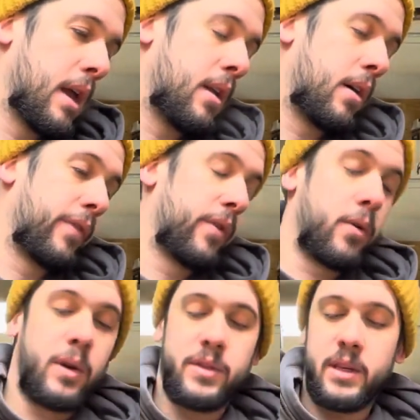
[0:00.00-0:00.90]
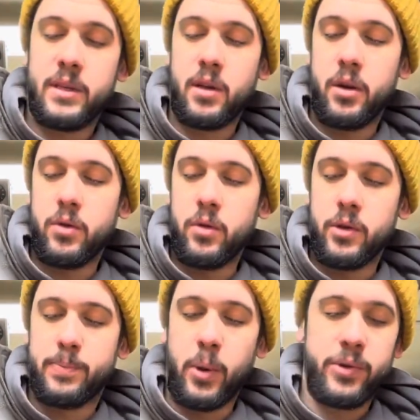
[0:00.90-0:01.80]
also, once they started doing those
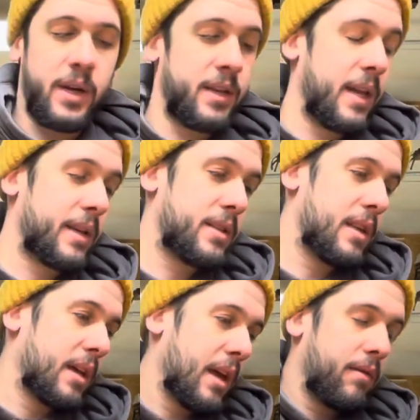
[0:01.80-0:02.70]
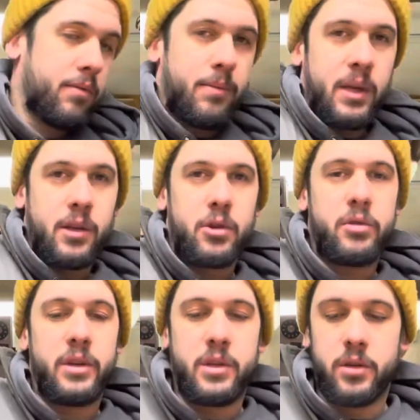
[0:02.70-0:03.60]
bolt-on necks, they gave them like the
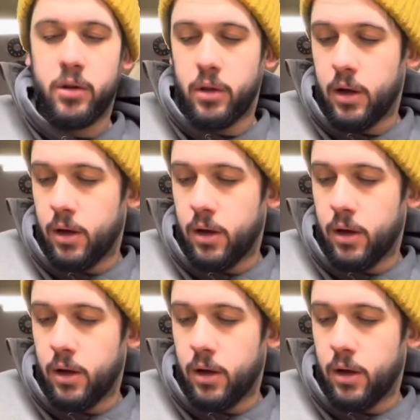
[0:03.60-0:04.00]
traditional